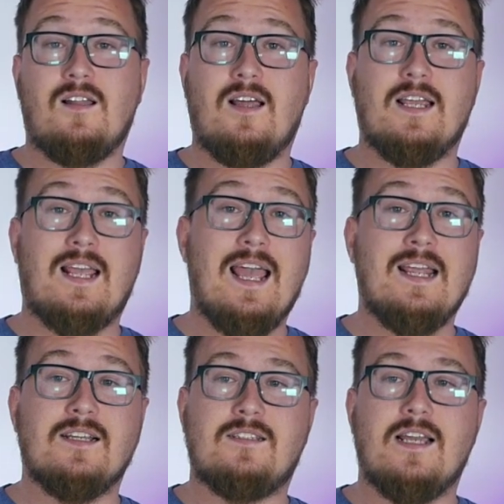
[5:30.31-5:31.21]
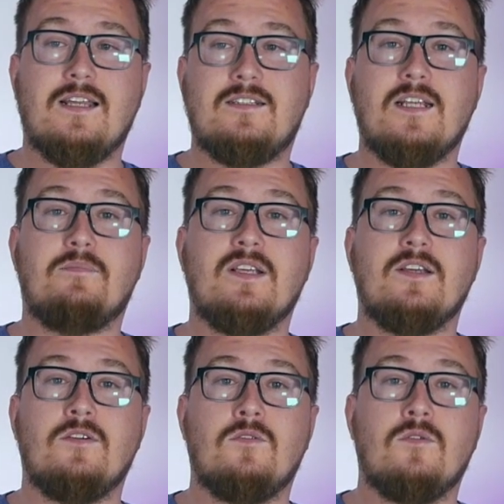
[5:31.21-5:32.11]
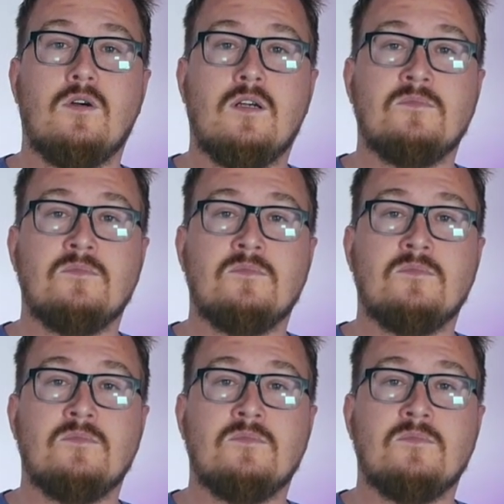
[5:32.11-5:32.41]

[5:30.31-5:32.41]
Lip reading: like ASA, TPU,